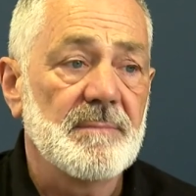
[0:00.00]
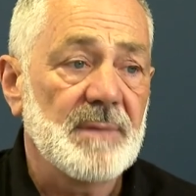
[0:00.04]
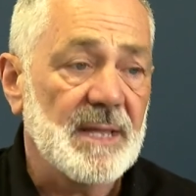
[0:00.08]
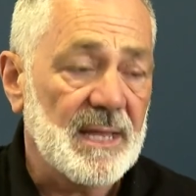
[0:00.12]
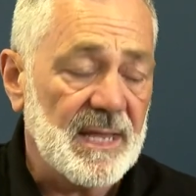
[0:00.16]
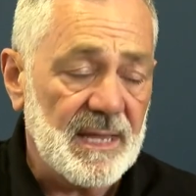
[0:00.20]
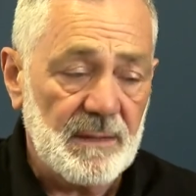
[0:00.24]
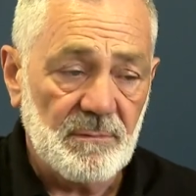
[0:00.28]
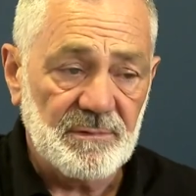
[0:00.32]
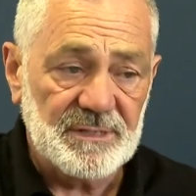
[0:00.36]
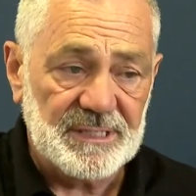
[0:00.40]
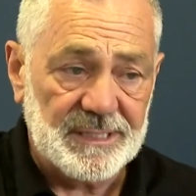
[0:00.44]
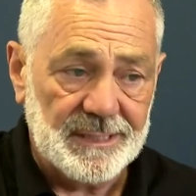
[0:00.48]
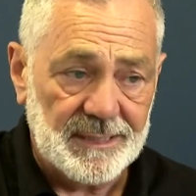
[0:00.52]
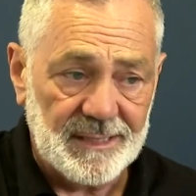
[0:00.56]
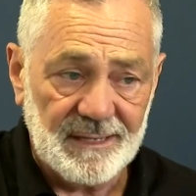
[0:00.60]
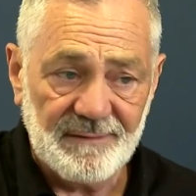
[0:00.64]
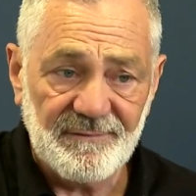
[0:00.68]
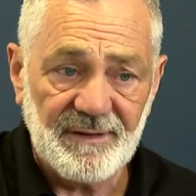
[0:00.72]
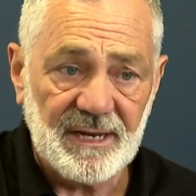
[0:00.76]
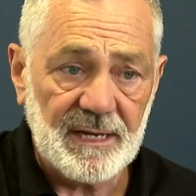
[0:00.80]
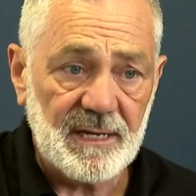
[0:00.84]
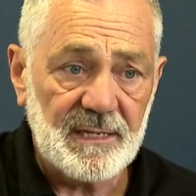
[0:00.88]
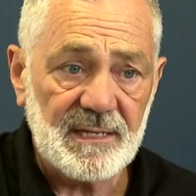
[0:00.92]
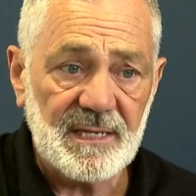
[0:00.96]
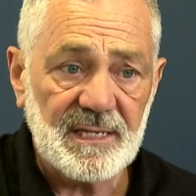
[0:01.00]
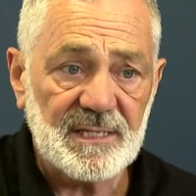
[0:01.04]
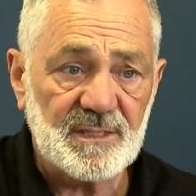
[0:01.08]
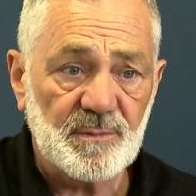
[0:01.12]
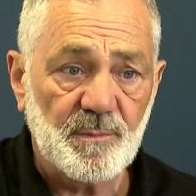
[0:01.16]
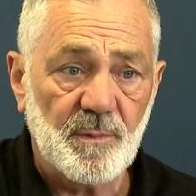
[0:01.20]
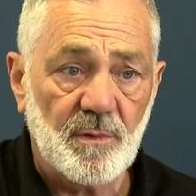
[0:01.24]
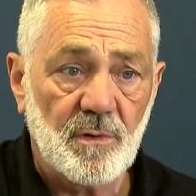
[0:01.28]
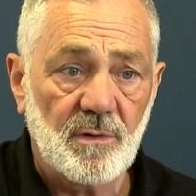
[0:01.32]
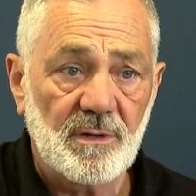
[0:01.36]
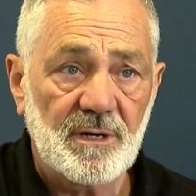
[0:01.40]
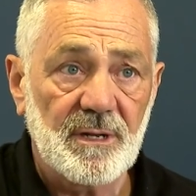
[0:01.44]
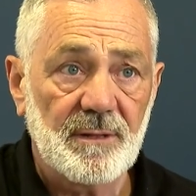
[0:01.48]
He was living in
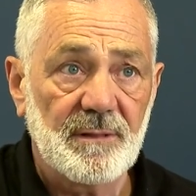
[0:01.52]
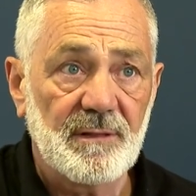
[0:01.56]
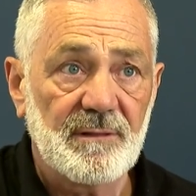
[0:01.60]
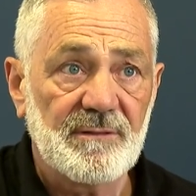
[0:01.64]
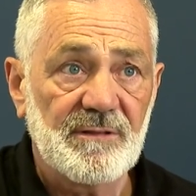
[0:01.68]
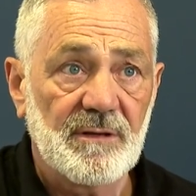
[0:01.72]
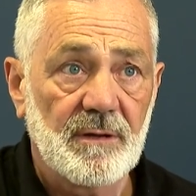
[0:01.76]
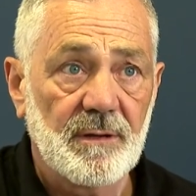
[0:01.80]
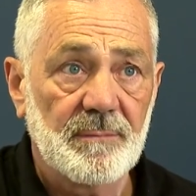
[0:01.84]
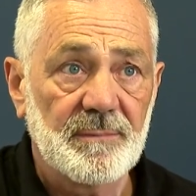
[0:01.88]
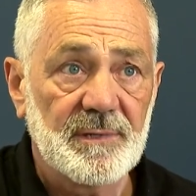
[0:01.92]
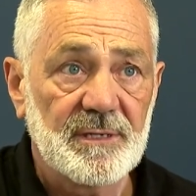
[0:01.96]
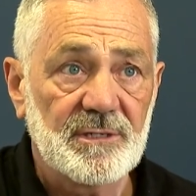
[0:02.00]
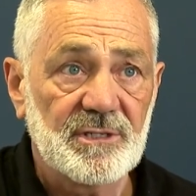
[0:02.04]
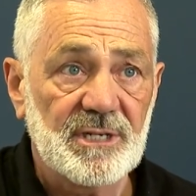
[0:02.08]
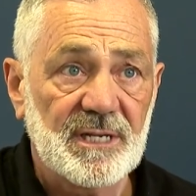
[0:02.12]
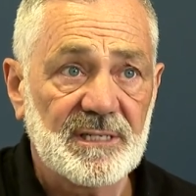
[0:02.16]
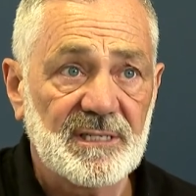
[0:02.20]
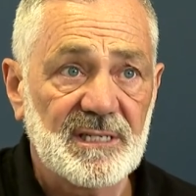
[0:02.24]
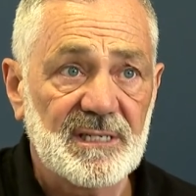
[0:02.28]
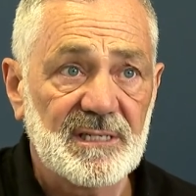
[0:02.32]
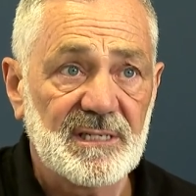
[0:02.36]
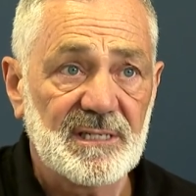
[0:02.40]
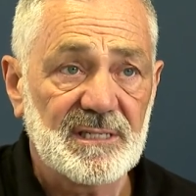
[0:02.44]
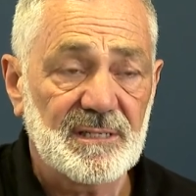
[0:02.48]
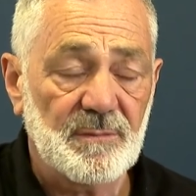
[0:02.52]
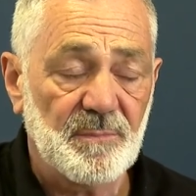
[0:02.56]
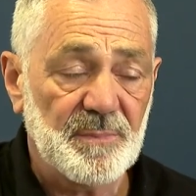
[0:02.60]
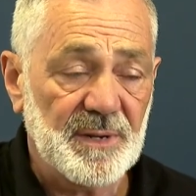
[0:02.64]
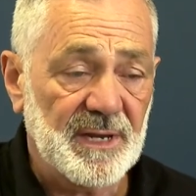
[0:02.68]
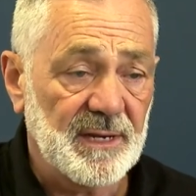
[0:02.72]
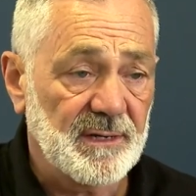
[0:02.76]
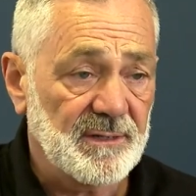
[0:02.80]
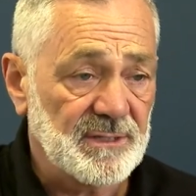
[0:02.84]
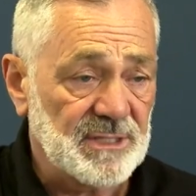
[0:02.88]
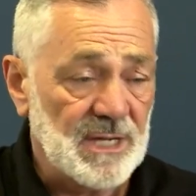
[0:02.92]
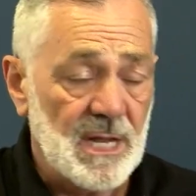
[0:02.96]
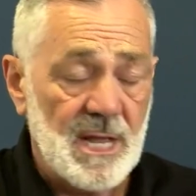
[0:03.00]
Eastbourne at the time that Jessie
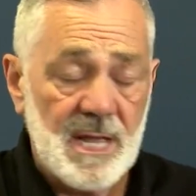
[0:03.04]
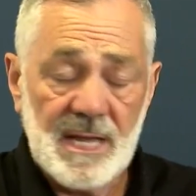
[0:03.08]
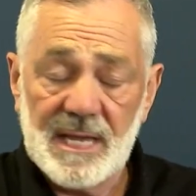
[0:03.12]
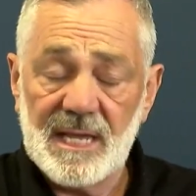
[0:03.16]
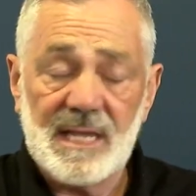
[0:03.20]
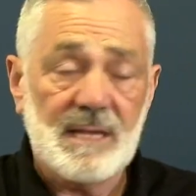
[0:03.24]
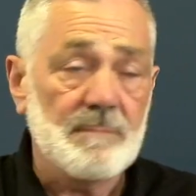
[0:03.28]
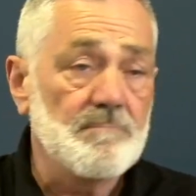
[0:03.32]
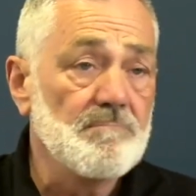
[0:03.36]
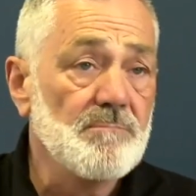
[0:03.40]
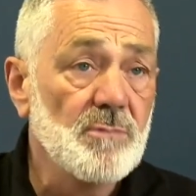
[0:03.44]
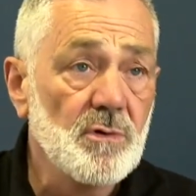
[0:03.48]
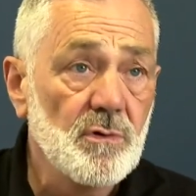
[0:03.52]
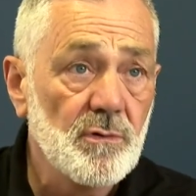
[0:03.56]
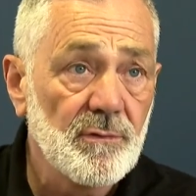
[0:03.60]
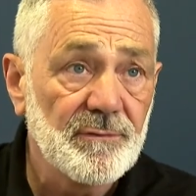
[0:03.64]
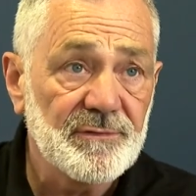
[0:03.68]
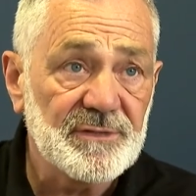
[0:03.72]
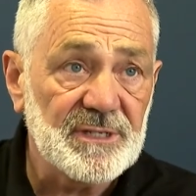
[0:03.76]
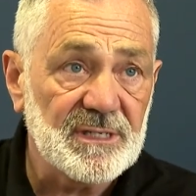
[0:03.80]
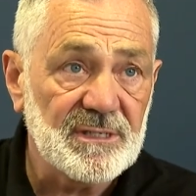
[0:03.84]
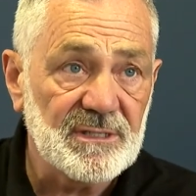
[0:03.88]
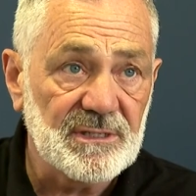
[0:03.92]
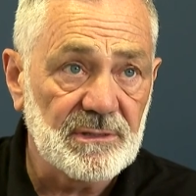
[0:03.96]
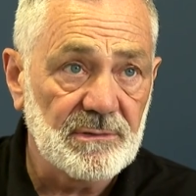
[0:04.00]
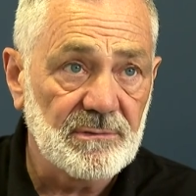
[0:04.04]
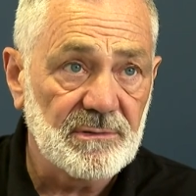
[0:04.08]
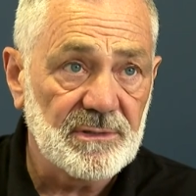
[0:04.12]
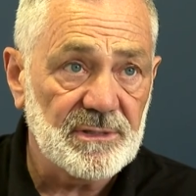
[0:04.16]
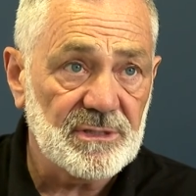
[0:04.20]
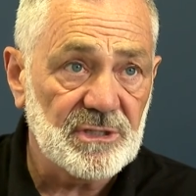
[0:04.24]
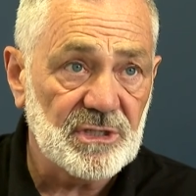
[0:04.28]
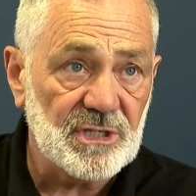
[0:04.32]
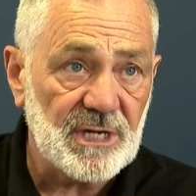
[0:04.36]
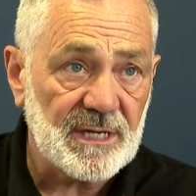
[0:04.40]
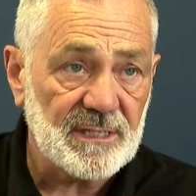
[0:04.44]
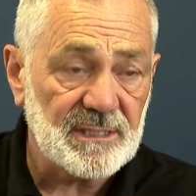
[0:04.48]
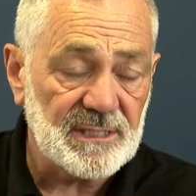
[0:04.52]
disappears. He moves as soon
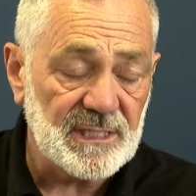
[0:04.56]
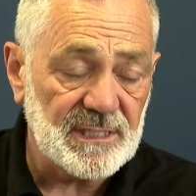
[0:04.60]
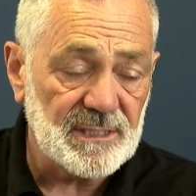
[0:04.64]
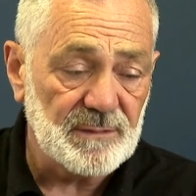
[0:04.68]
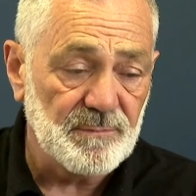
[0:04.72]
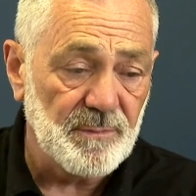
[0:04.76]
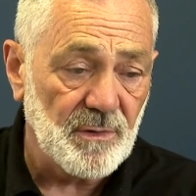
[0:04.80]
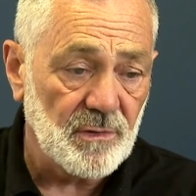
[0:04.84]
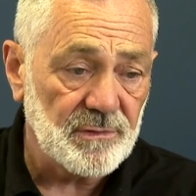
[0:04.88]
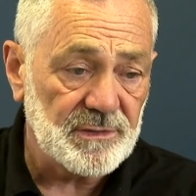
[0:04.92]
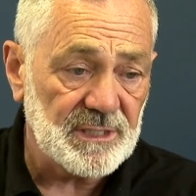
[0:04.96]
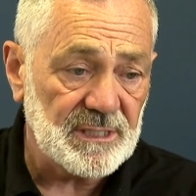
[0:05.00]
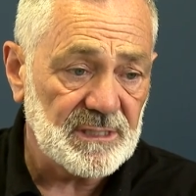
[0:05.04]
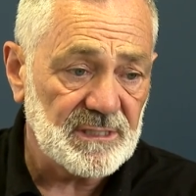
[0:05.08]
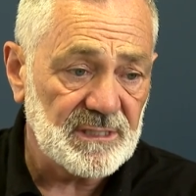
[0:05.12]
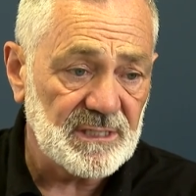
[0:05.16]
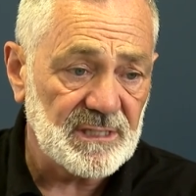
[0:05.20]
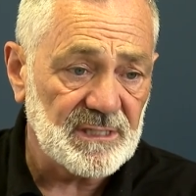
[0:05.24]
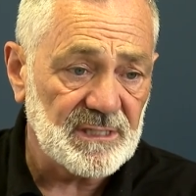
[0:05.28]
as Jessie's body's